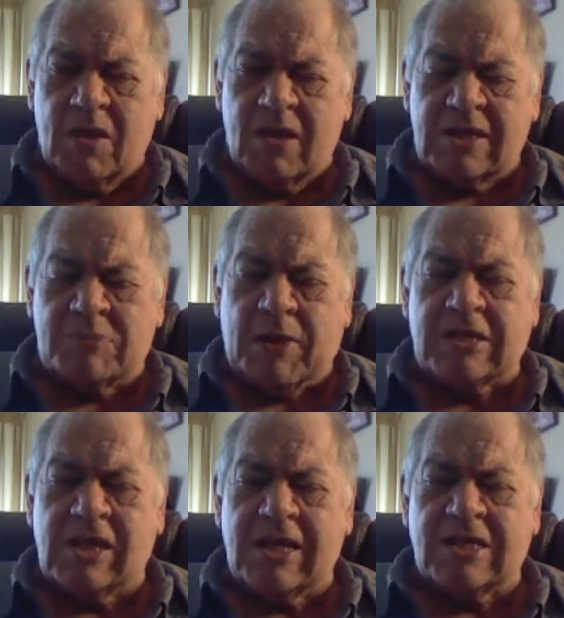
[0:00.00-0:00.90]

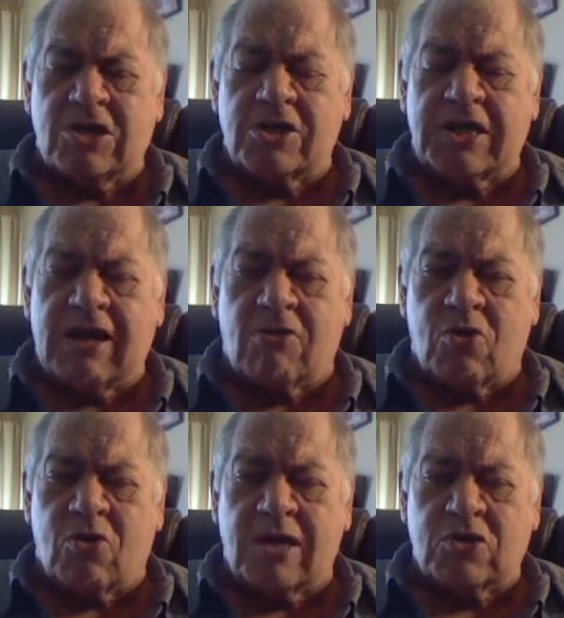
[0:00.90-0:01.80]
especially in searching out
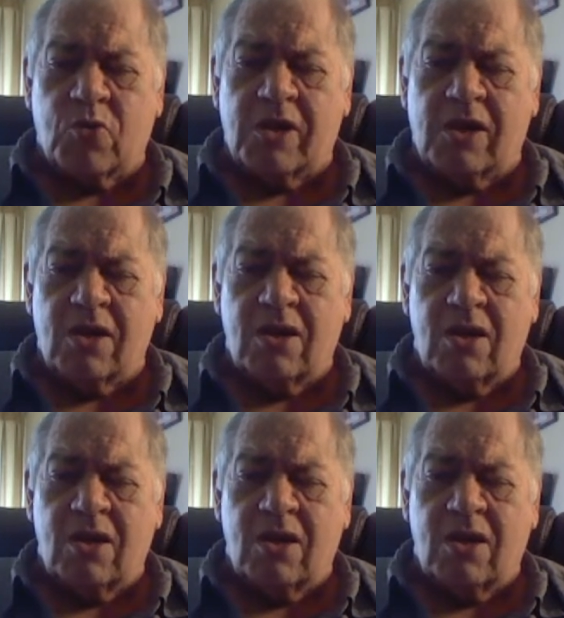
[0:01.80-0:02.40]
God's will,